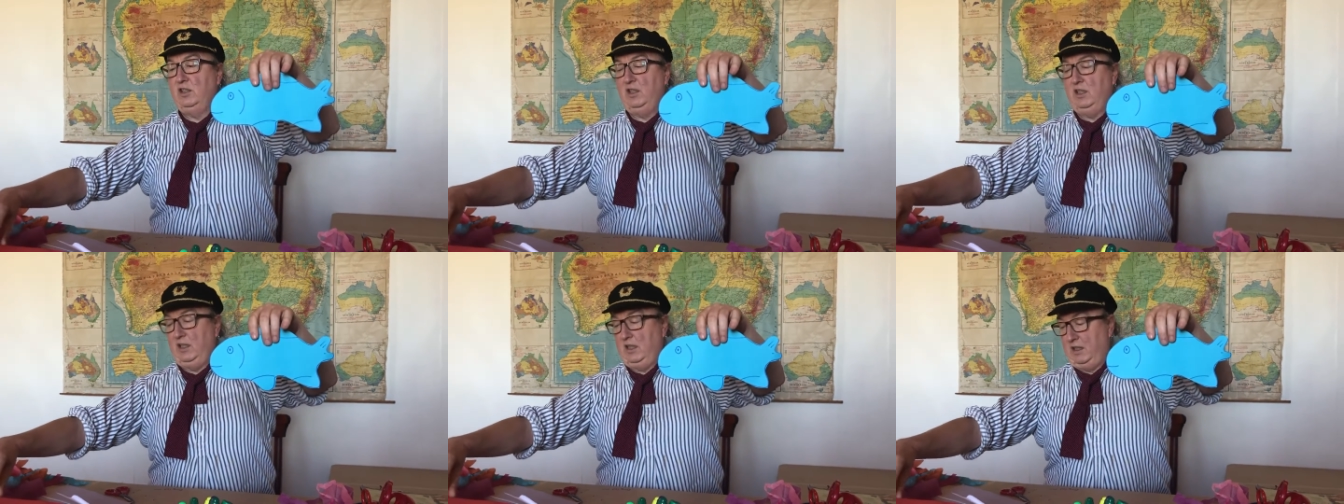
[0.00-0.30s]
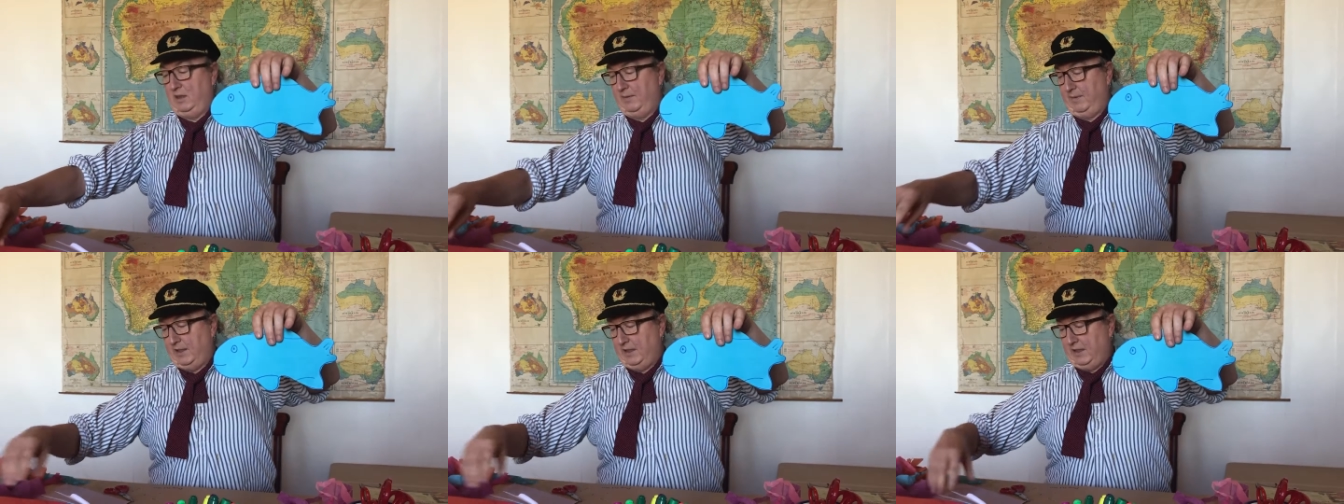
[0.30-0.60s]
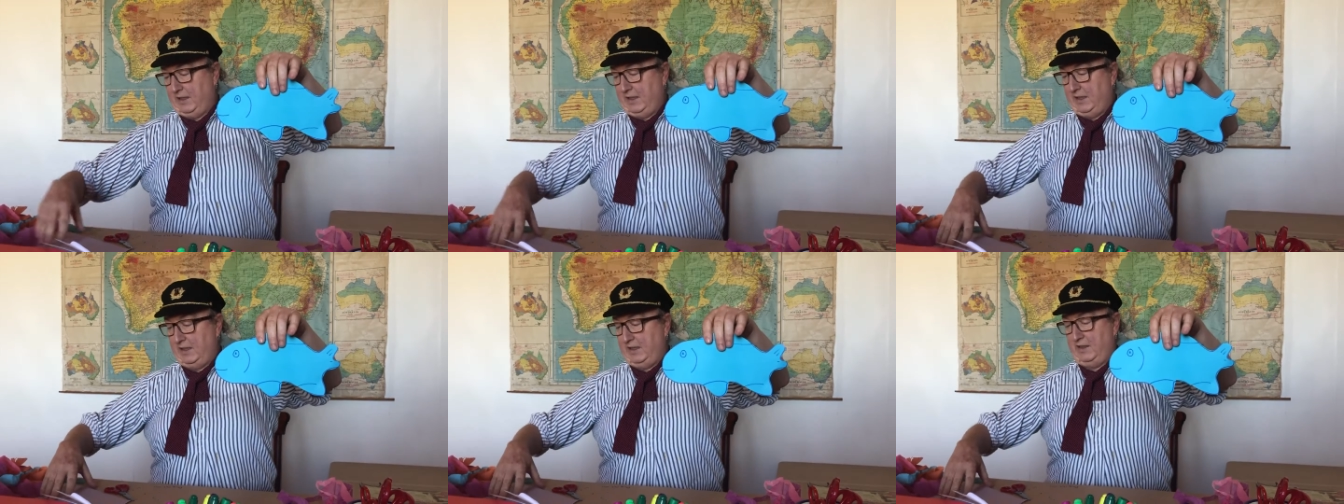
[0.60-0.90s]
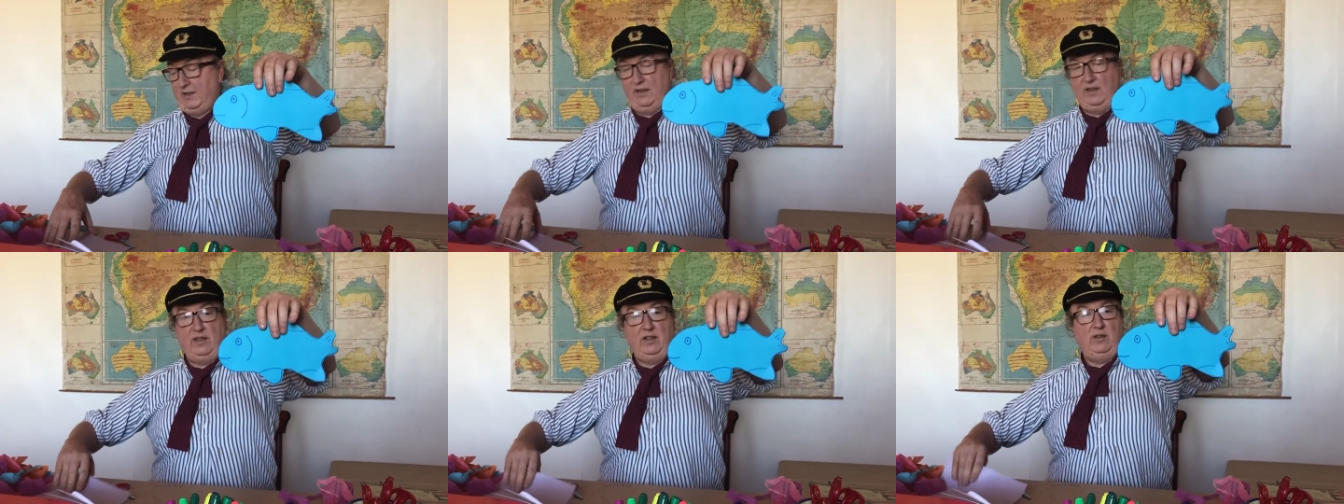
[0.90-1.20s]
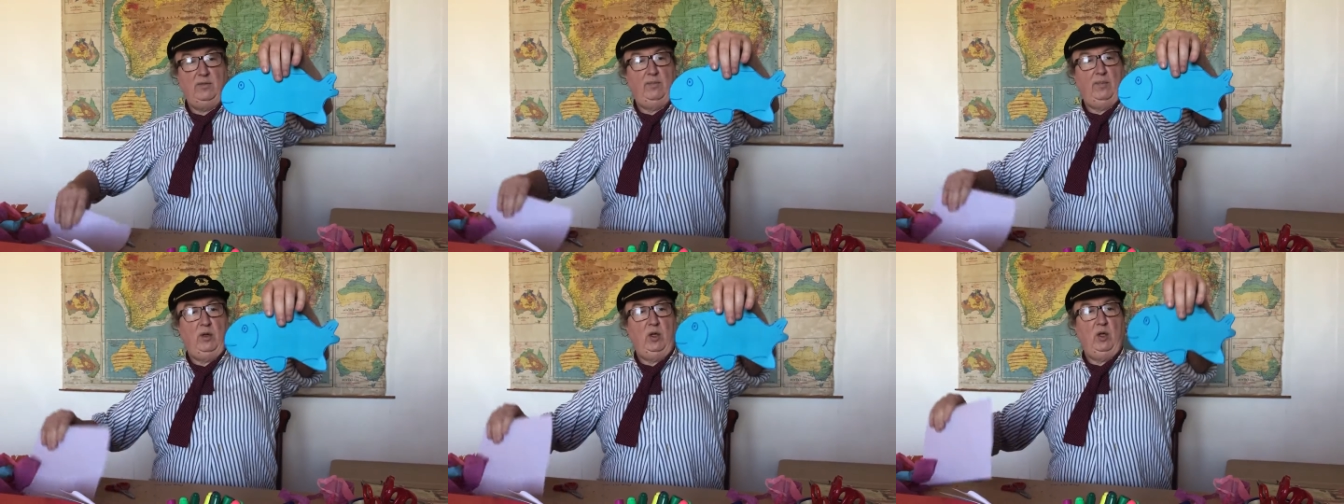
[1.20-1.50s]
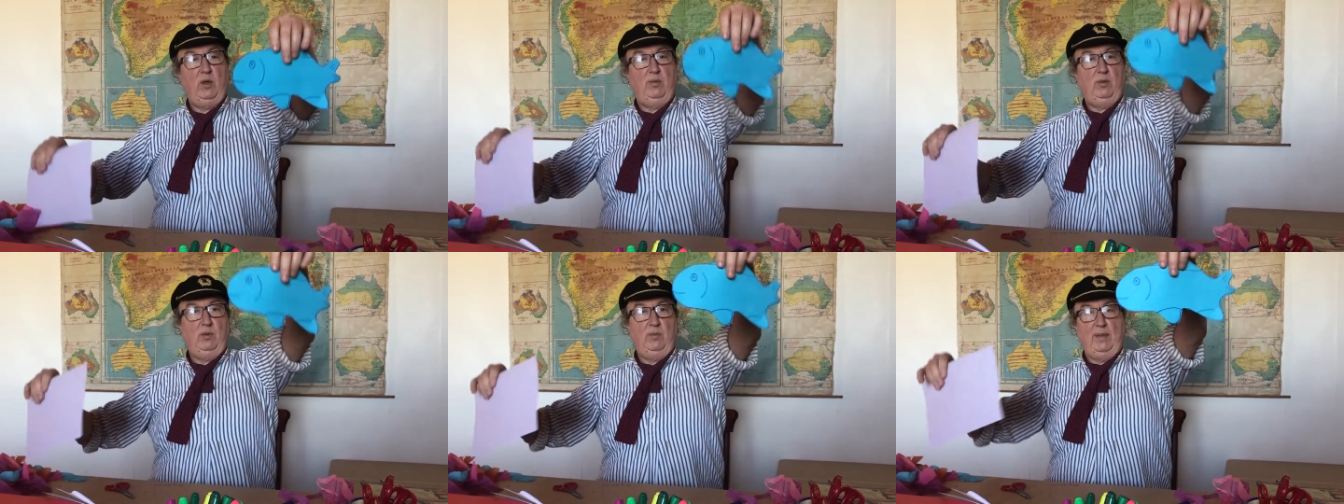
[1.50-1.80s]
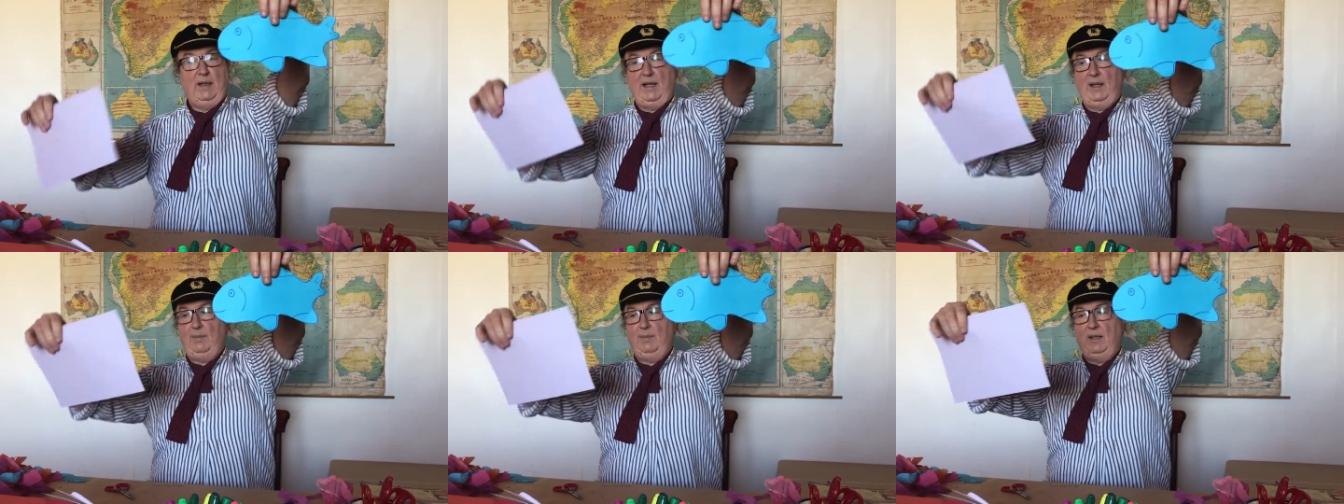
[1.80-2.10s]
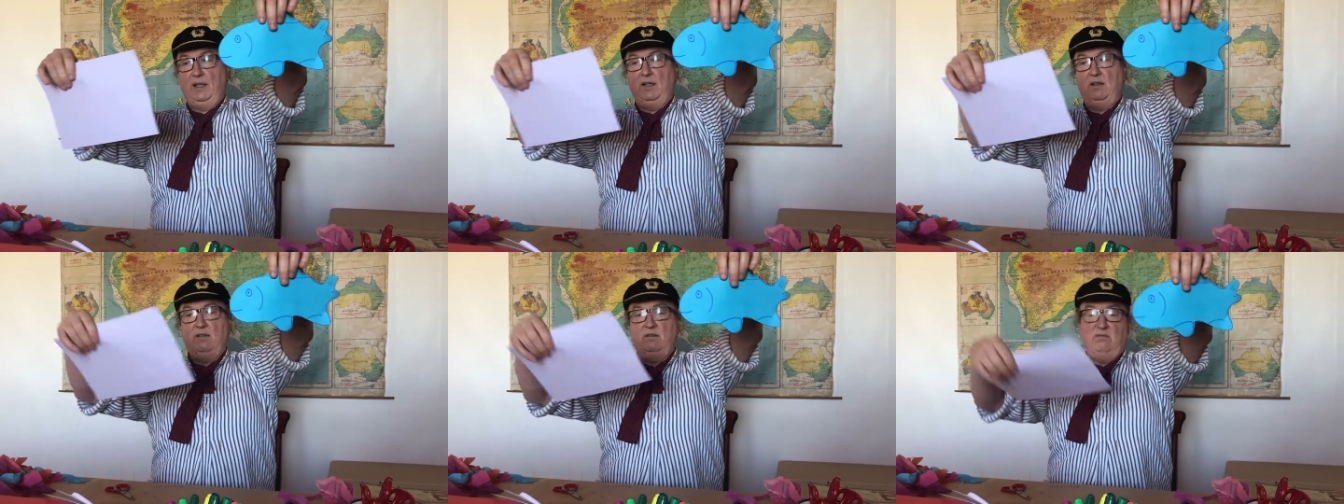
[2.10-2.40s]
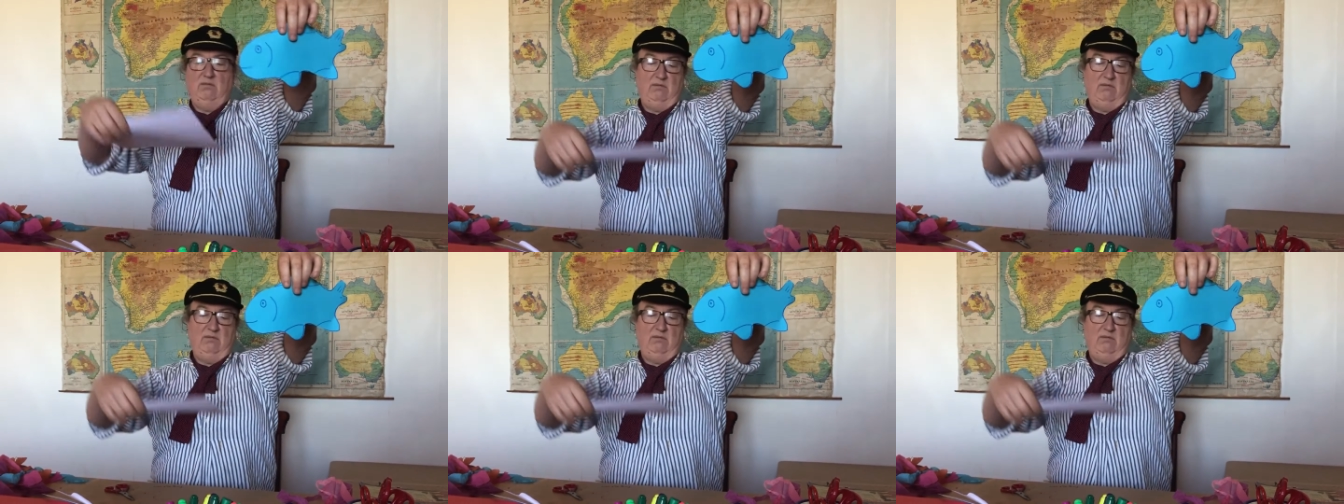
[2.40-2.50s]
and I'm going to get this purple paper.